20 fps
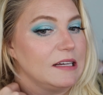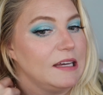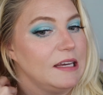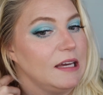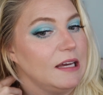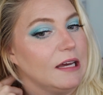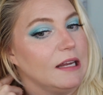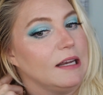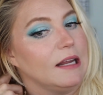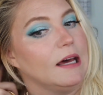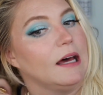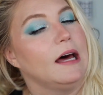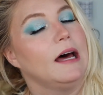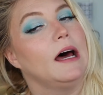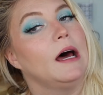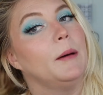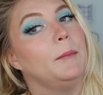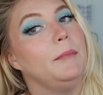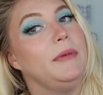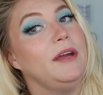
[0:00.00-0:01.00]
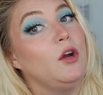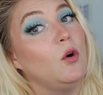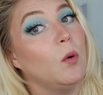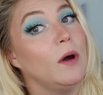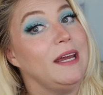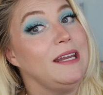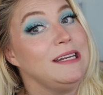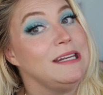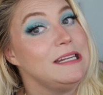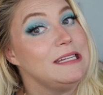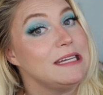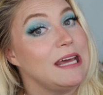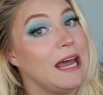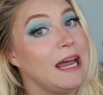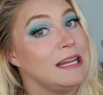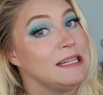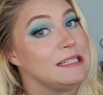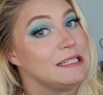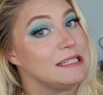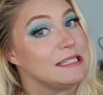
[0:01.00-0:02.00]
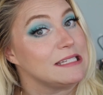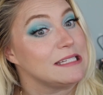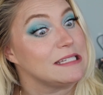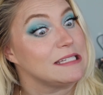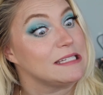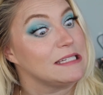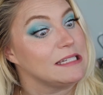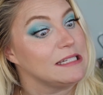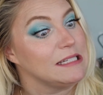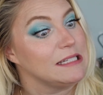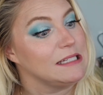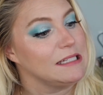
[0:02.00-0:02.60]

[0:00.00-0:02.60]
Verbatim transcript: can uh, be quite intense.